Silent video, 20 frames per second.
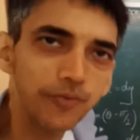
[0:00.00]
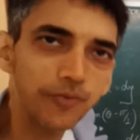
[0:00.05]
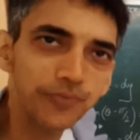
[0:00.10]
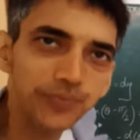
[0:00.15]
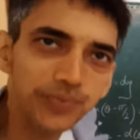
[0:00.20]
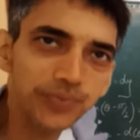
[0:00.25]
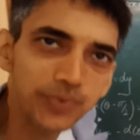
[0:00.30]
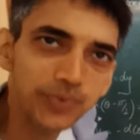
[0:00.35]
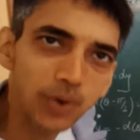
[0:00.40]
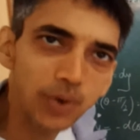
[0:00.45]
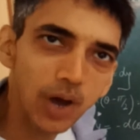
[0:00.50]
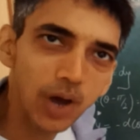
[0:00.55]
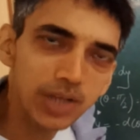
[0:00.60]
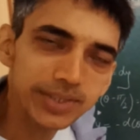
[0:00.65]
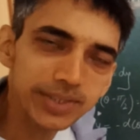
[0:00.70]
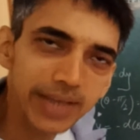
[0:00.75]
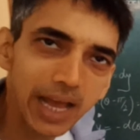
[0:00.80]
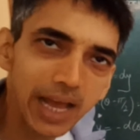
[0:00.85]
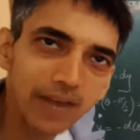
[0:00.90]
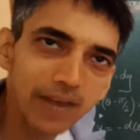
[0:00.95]
of
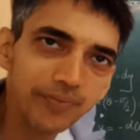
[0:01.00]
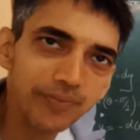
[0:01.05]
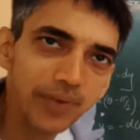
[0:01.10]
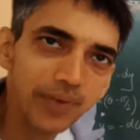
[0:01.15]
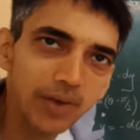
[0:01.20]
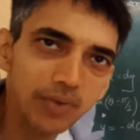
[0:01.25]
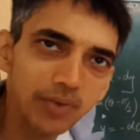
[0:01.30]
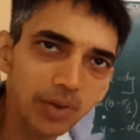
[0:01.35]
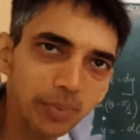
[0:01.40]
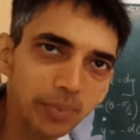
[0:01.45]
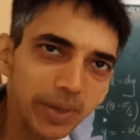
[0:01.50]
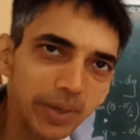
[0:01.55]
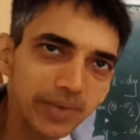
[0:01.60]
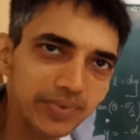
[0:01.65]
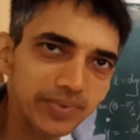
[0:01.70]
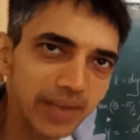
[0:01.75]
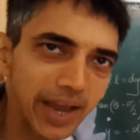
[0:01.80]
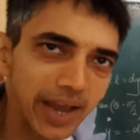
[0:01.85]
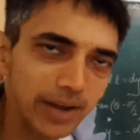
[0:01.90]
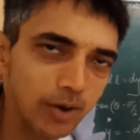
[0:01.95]
cos alpha will be
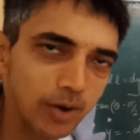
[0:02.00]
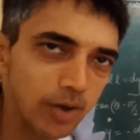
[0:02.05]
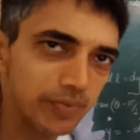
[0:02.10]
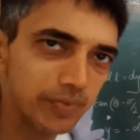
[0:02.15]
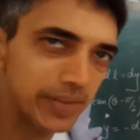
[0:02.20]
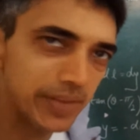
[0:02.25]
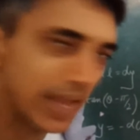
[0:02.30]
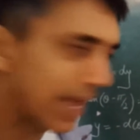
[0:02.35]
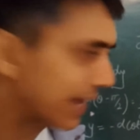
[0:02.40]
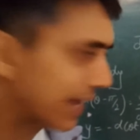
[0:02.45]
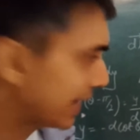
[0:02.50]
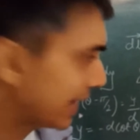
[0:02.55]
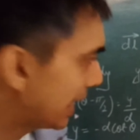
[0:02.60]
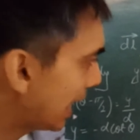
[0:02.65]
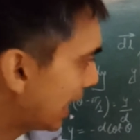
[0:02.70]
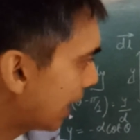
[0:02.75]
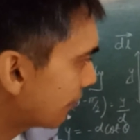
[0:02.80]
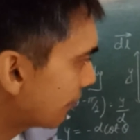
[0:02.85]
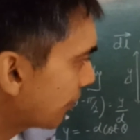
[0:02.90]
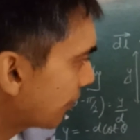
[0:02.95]
sine of the angle
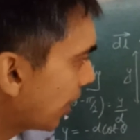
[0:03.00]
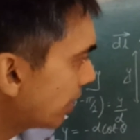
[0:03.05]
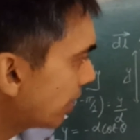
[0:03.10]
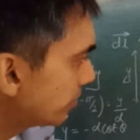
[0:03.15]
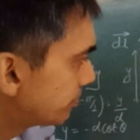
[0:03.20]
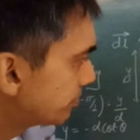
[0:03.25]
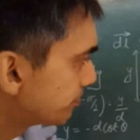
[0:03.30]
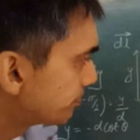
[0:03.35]
alpha.